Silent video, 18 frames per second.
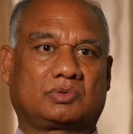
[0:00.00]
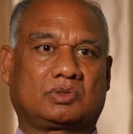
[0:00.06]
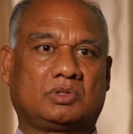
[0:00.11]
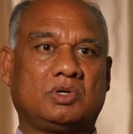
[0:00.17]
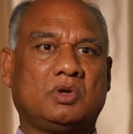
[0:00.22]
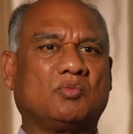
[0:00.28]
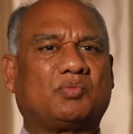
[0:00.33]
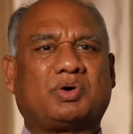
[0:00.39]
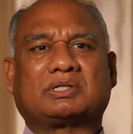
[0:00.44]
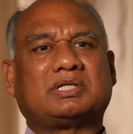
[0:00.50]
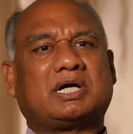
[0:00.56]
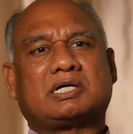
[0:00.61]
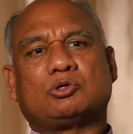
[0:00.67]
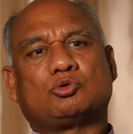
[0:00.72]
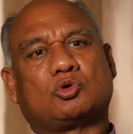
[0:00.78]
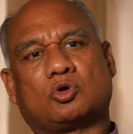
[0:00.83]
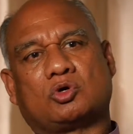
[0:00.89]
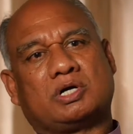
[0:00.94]
For that,
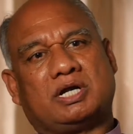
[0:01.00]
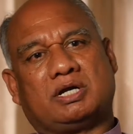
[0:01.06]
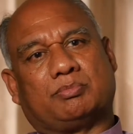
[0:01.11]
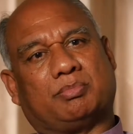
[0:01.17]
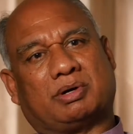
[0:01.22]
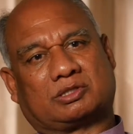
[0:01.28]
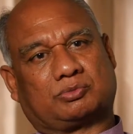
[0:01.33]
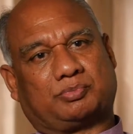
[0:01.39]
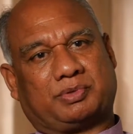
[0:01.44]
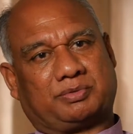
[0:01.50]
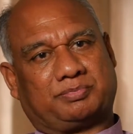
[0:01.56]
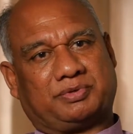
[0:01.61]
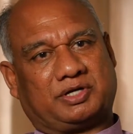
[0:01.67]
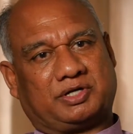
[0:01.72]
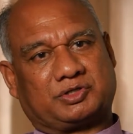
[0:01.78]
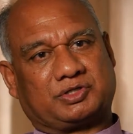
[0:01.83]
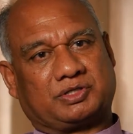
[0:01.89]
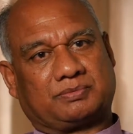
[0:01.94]
you don't need much
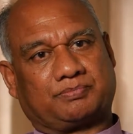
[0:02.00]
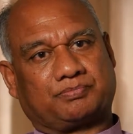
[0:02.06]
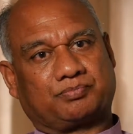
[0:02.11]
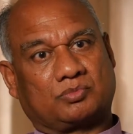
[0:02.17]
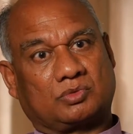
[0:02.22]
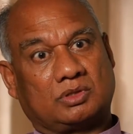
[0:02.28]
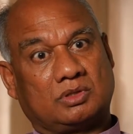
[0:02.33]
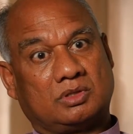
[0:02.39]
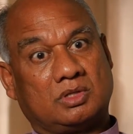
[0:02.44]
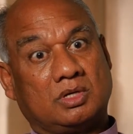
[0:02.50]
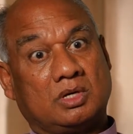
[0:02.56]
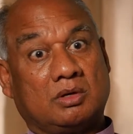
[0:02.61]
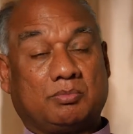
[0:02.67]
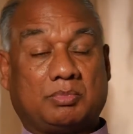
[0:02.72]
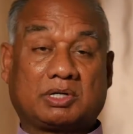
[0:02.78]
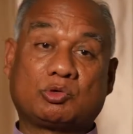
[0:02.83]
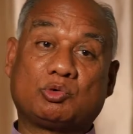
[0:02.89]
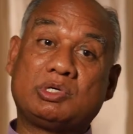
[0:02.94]
preparation.
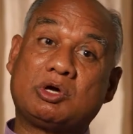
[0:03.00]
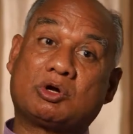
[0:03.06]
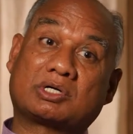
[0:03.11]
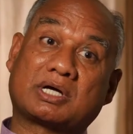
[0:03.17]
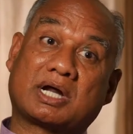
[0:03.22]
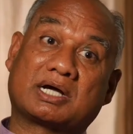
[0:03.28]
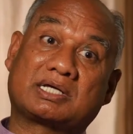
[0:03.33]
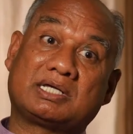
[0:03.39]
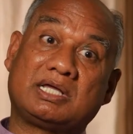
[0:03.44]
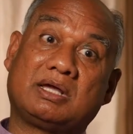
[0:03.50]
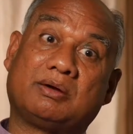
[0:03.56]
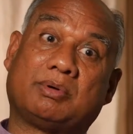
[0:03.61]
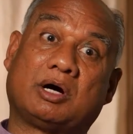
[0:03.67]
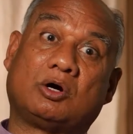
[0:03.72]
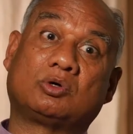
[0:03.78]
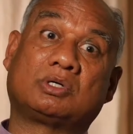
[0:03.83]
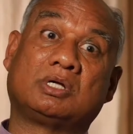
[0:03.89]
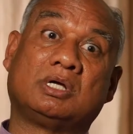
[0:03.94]
But when you are talking
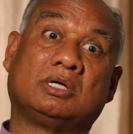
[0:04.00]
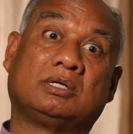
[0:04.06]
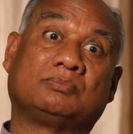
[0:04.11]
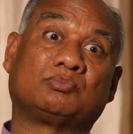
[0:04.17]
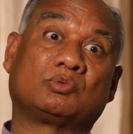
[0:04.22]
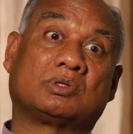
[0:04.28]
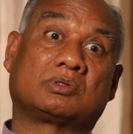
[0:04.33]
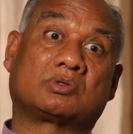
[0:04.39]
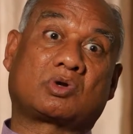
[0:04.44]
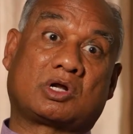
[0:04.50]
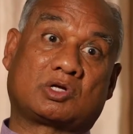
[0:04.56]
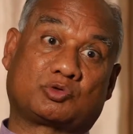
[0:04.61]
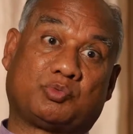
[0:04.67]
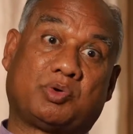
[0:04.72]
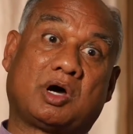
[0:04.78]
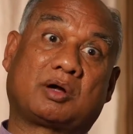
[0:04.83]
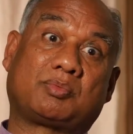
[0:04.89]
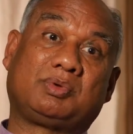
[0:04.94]
about
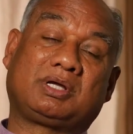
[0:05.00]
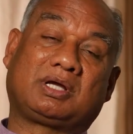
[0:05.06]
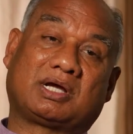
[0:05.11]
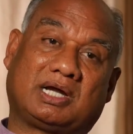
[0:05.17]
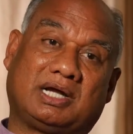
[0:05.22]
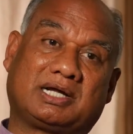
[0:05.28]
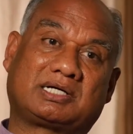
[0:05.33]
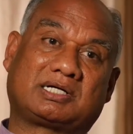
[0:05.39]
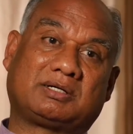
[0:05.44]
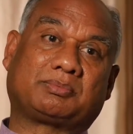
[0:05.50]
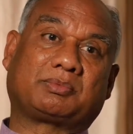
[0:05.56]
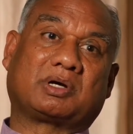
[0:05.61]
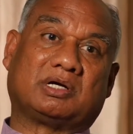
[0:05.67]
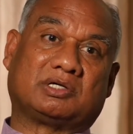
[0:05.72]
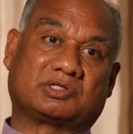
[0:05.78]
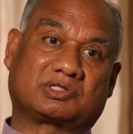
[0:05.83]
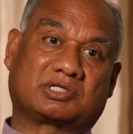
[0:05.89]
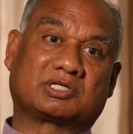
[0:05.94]
transforming collective
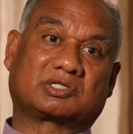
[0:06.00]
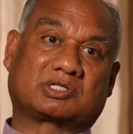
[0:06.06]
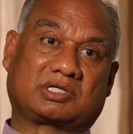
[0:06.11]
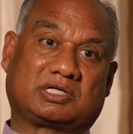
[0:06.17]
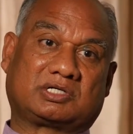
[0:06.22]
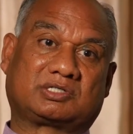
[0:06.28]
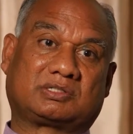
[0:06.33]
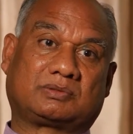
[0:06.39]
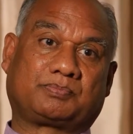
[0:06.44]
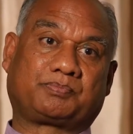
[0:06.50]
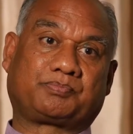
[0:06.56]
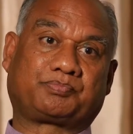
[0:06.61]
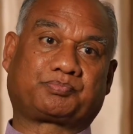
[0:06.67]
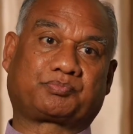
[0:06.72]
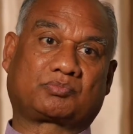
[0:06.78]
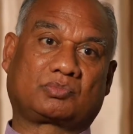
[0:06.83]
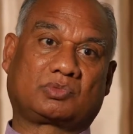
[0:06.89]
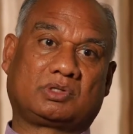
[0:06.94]
consciousness,
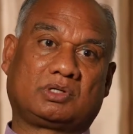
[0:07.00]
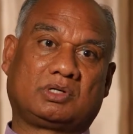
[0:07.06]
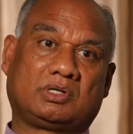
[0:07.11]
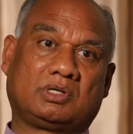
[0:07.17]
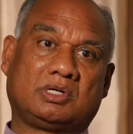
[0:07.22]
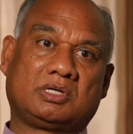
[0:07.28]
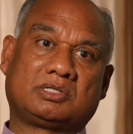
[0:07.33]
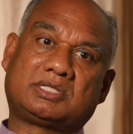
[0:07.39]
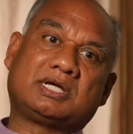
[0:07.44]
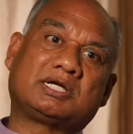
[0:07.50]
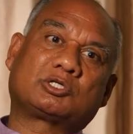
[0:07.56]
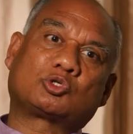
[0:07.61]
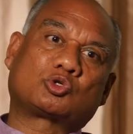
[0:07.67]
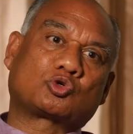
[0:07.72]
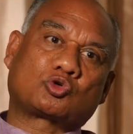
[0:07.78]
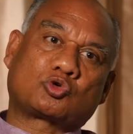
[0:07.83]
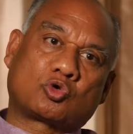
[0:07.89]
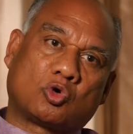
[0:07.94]
then it's
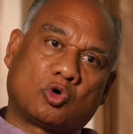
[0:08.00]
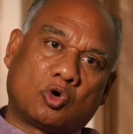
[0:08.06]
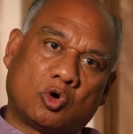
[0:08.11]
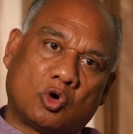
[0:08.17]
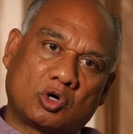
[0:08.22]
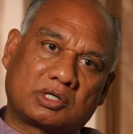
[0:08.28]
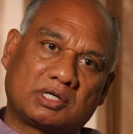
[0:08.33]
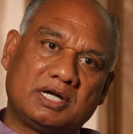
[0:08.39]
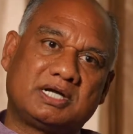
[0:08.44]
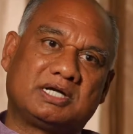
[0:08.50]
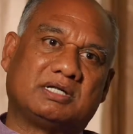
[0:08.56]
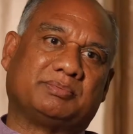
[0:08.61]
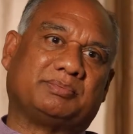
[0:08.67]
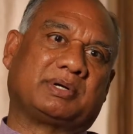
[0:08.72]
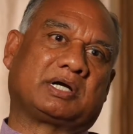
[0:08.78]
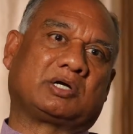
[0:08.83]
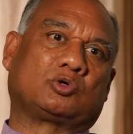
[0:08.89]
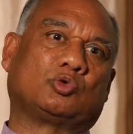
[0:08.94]
totally
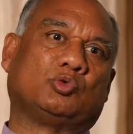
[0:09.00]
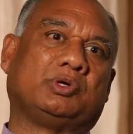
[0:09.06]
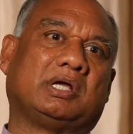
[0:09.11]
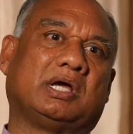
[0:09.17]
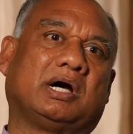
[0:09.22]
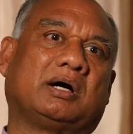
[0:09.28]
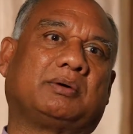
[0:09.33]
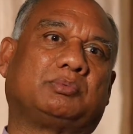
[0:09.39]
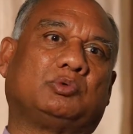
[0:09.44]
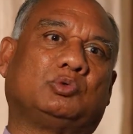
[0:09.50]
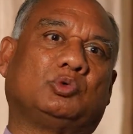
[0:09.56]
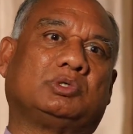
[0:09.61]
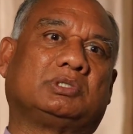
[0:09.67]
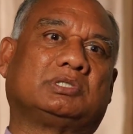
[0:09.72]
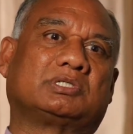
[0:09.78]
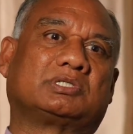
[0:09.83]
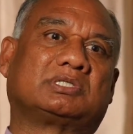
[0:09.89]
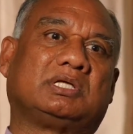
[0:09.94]
different way of
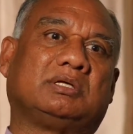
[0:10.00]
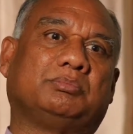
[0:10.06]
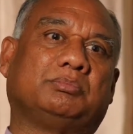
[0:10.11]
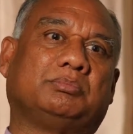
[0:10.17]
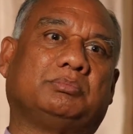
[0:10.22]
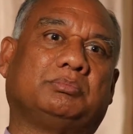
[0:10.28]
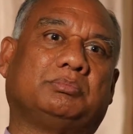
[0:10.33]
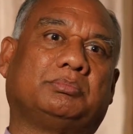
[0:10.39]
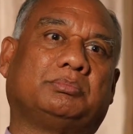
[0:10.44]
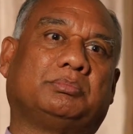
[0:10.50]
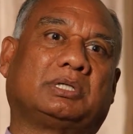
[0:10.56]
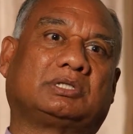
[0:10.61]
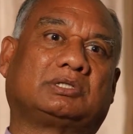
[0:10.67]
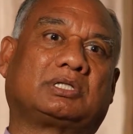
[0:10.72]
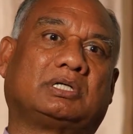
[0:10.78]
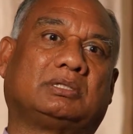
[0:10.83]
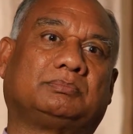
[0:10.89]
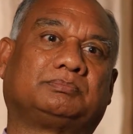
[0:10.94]
doing the same
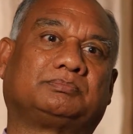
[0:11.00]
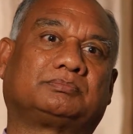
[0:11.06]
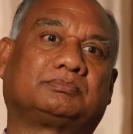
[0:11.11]
mantra.